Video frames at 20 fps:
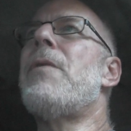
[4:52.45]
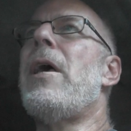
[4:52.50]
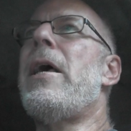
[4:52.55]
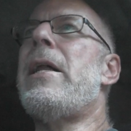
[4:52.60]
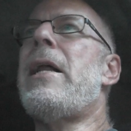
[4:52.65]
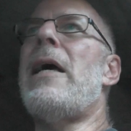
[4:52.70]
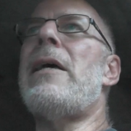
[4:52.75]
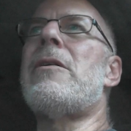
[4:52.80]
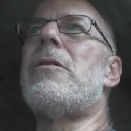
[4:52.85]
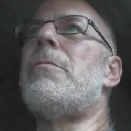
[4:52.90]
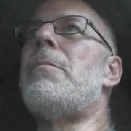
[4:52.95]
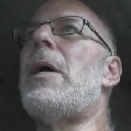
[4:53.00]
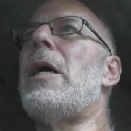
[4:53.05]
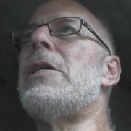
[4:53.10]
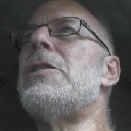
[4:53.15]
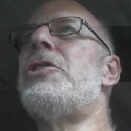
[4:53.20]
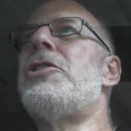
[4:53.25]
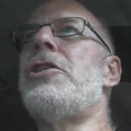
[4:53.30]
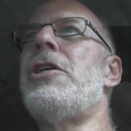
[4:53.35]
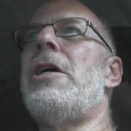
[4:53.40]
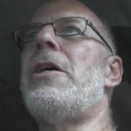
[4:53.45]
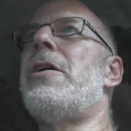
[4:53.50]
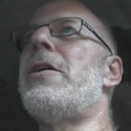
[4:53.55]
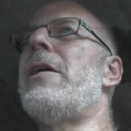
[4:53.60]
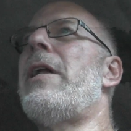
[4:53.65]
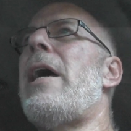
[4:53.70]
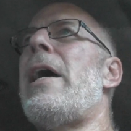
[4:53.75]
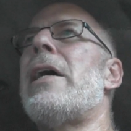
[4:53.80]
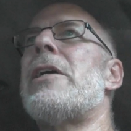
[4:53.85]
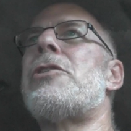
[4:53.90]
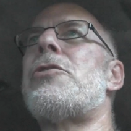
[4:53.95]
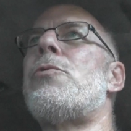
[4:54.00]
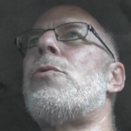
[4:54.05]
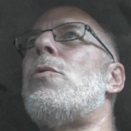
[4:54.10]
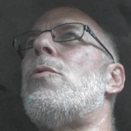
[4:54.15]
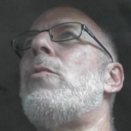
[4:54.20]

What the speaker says: And I don't mind sharing actual